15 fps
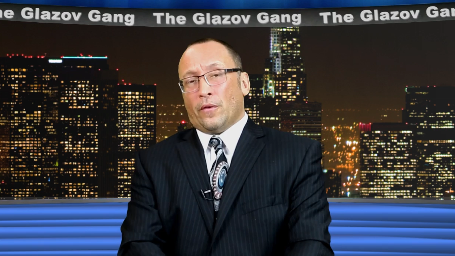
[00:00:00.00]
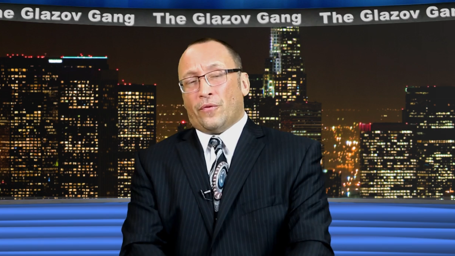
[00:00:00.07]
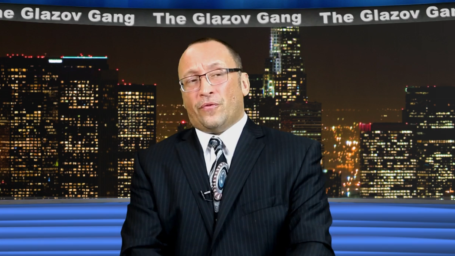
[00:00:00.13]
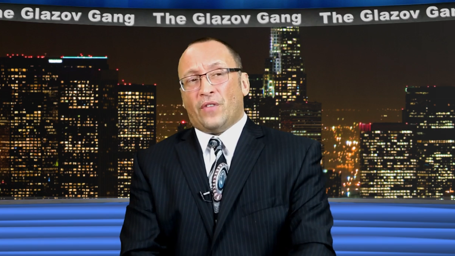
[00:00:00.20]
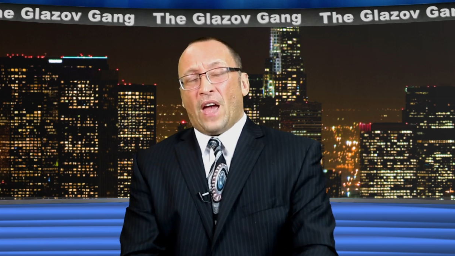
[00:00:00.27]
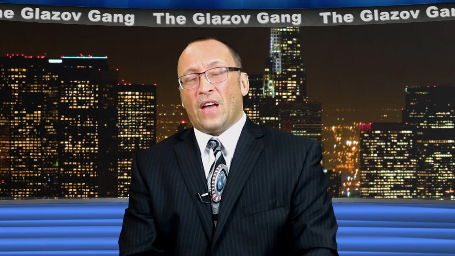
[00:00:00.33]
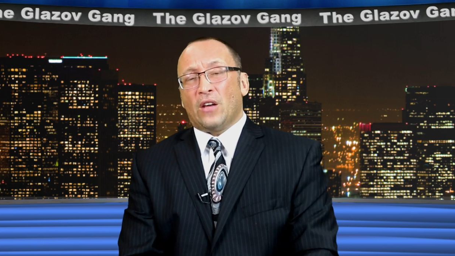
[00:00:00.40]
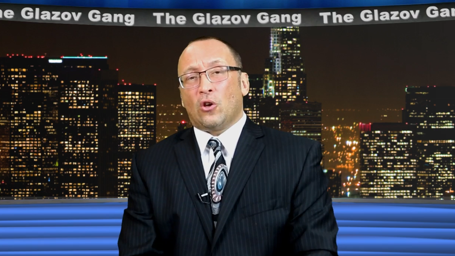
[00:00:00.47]

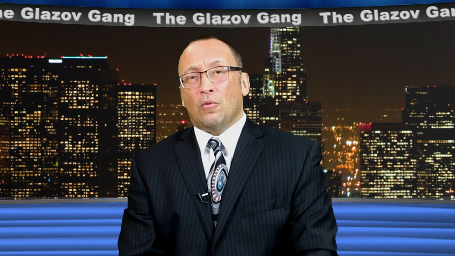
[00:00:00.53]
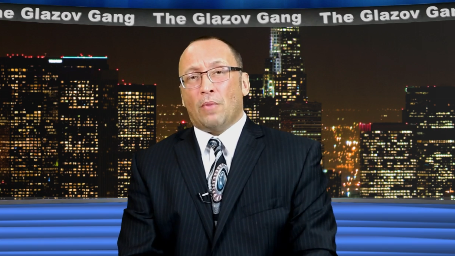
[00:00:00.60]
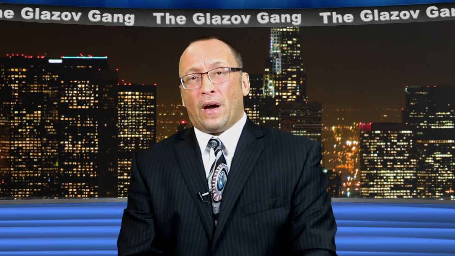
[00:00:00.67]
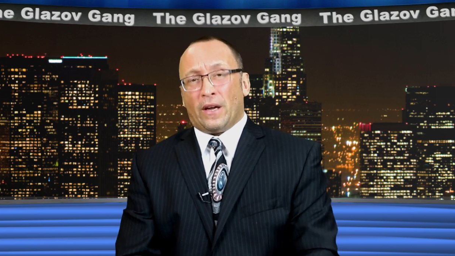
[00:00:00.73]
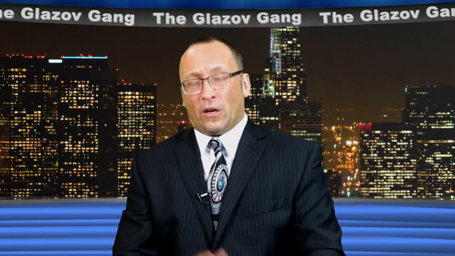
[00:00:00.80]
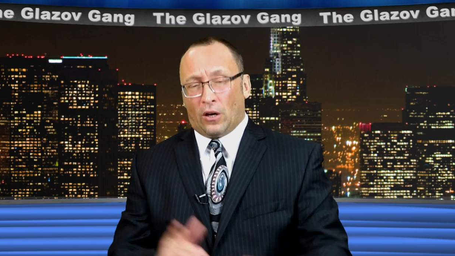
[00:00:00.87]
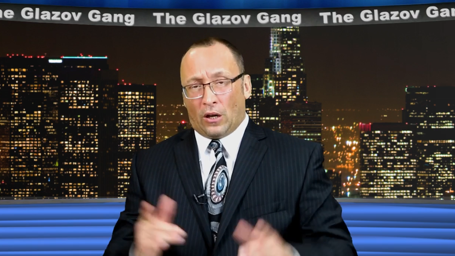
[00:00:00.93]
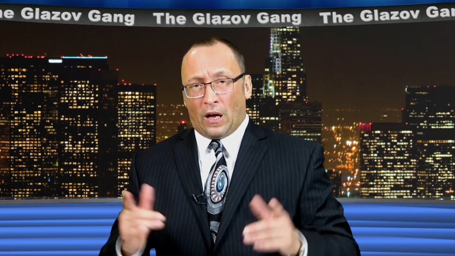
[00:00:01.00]
Thank you,
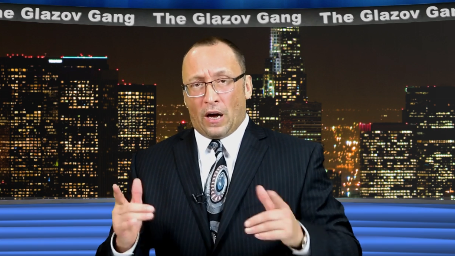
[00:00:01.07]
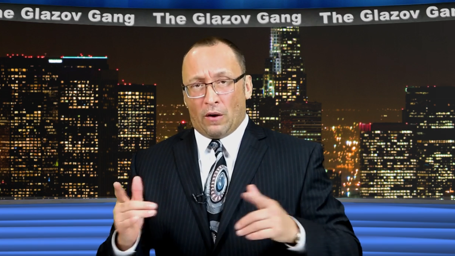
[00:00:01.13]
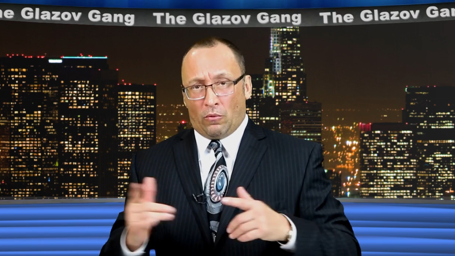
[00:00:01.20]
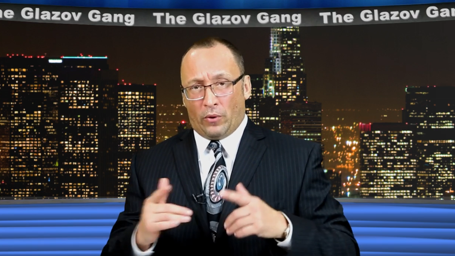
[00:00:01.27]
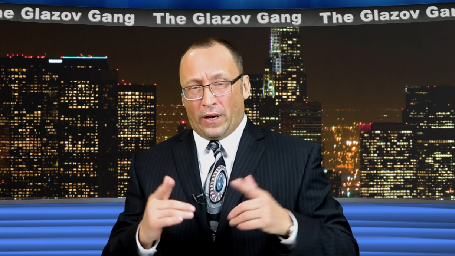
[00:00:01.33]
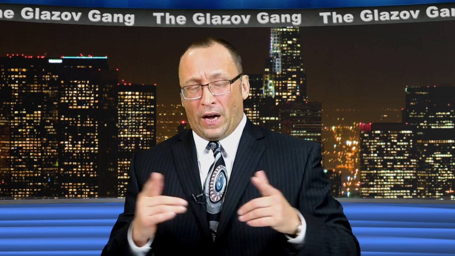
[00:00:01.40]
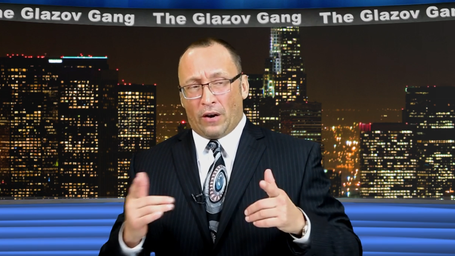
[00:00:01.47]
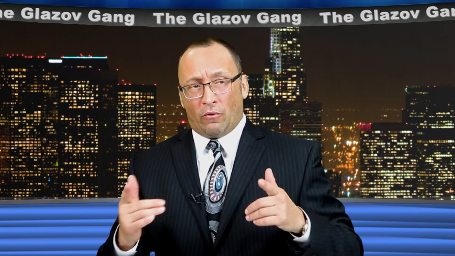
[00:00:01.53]
Michael.
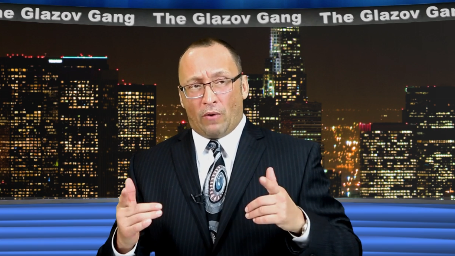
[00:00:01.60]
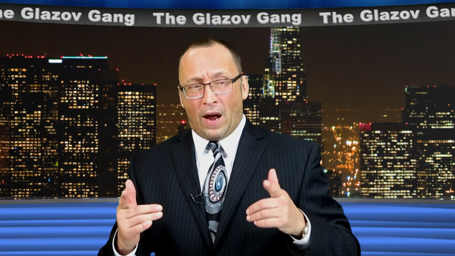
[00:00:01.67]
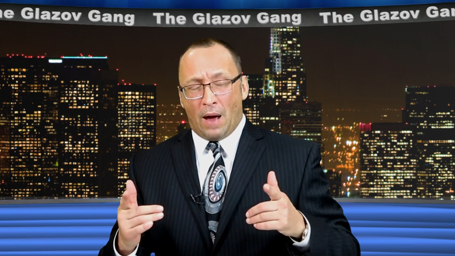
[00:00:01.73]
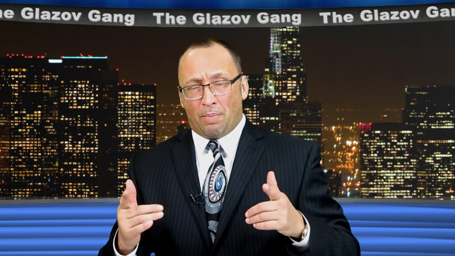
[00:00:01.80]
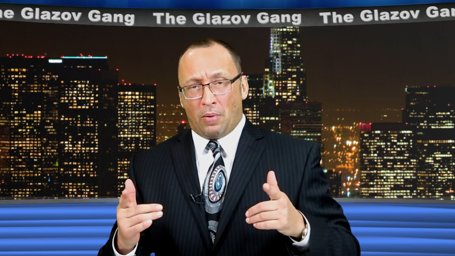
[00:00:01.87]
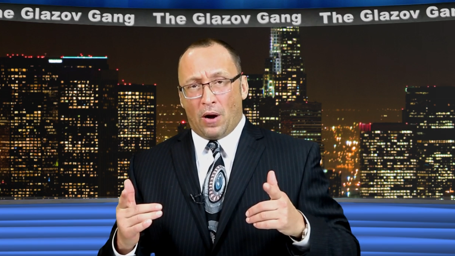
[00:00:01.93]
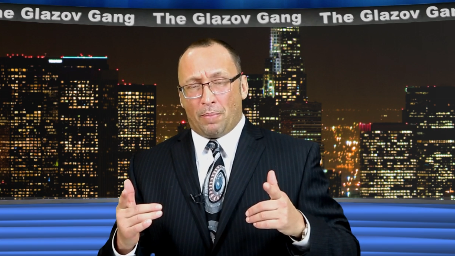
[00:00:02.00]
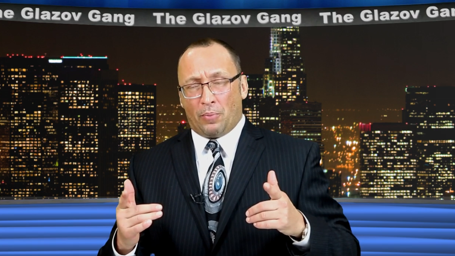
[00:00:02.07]
We got to
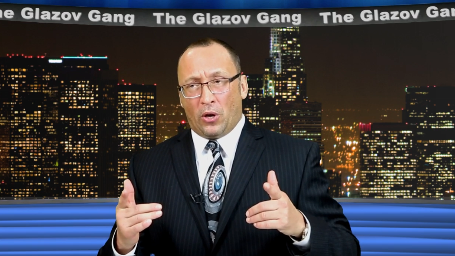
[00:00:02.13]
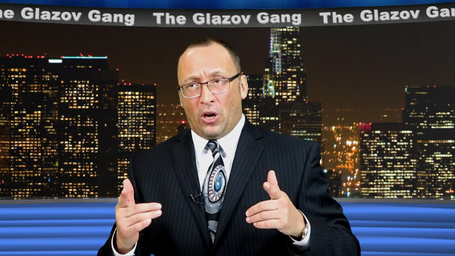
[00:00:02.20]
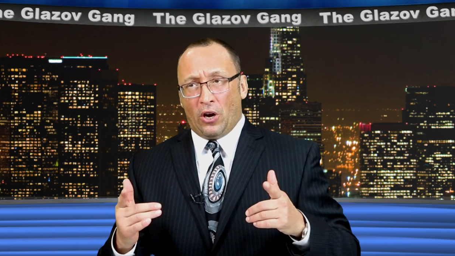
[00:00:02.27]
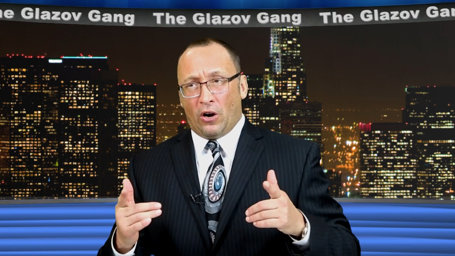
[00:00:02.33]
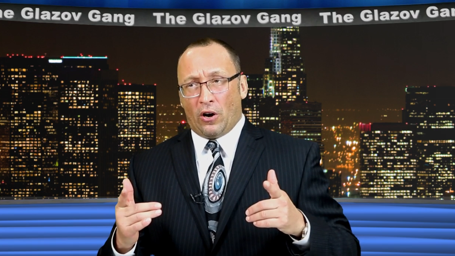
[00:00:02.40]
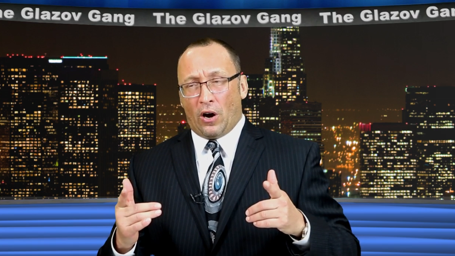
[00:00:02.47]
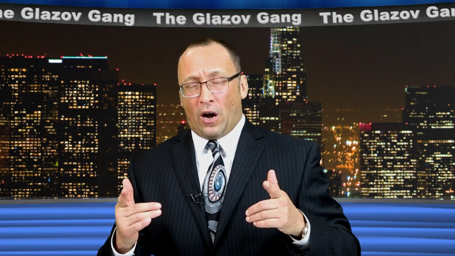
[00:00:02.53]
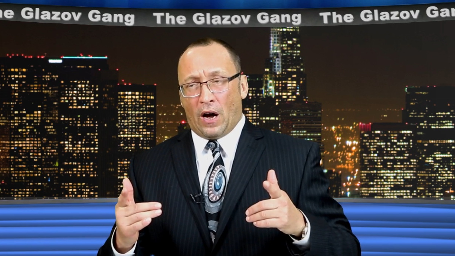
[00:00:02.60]
wrap up
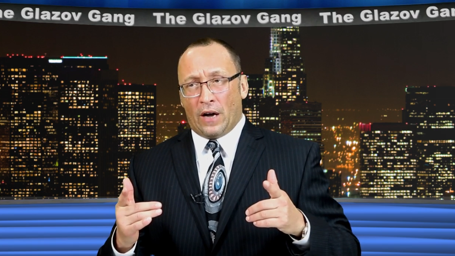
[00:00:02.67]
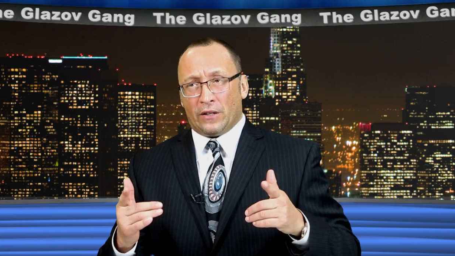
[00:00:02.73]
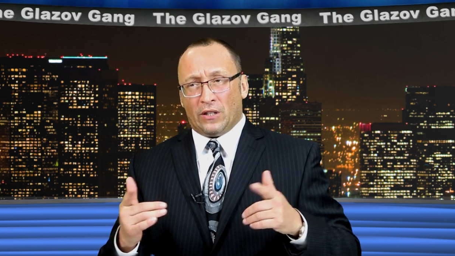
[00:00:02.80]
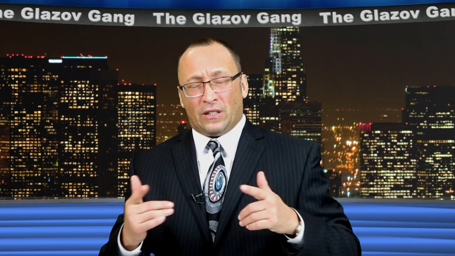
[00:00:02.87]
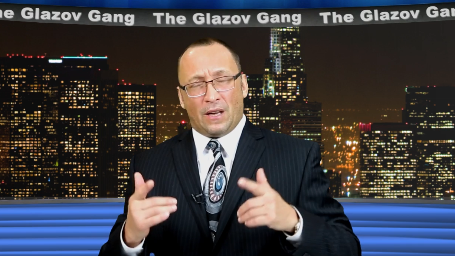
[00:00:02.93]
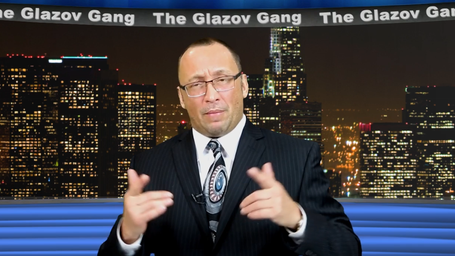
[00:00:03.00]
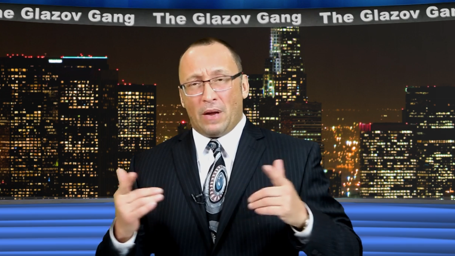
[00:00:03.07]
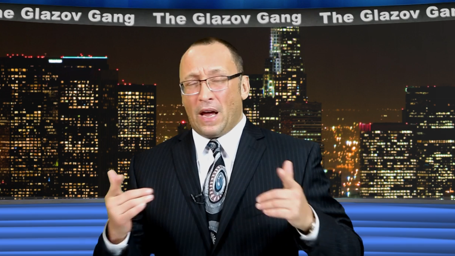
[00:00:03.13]
here.
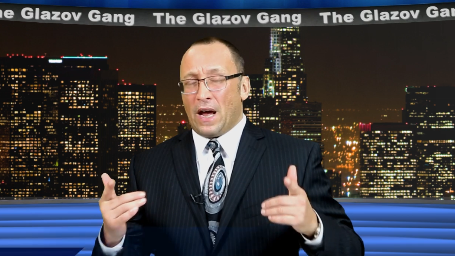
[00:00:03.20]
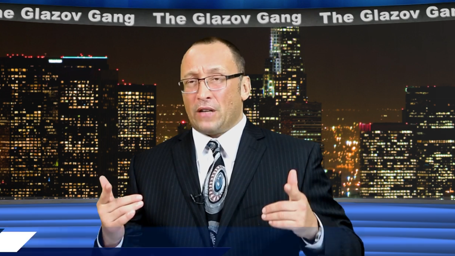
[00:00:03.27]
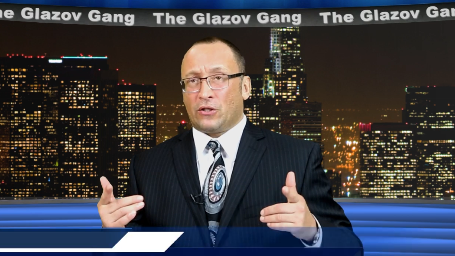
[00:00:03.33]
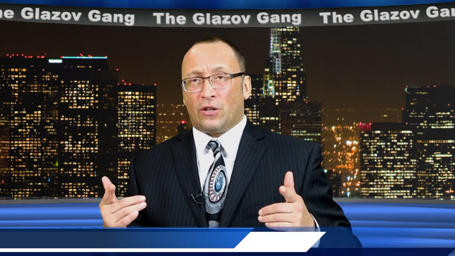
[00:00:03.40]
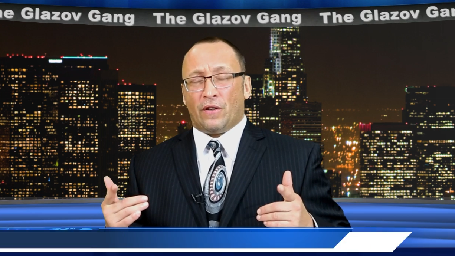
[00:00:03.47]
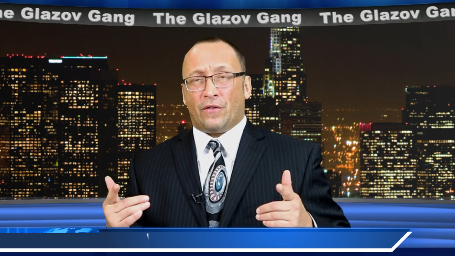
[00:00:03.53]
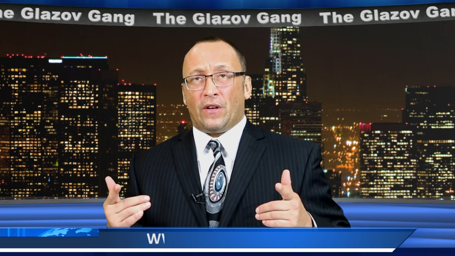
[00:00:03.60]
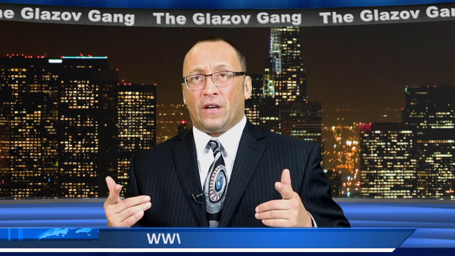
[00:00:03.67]
Just let me ask
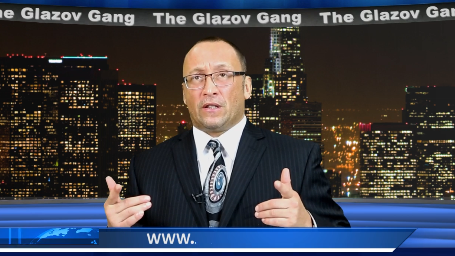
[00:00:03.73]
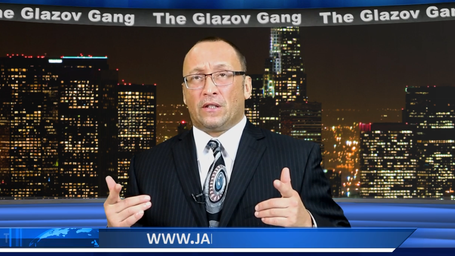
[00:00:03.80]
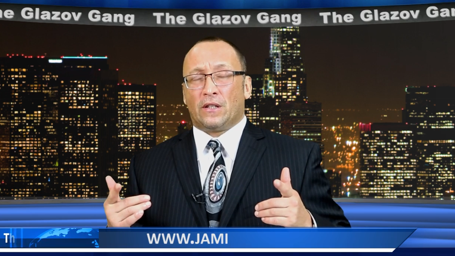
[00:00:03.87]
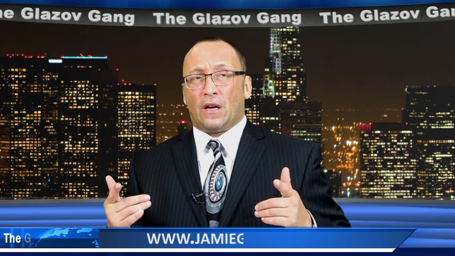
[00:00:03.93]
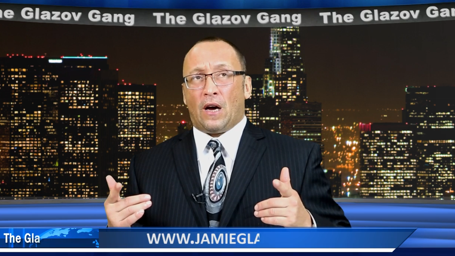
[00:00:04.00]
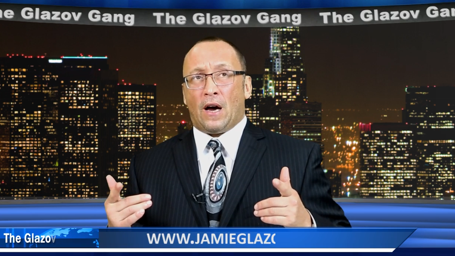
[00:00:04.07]
you this.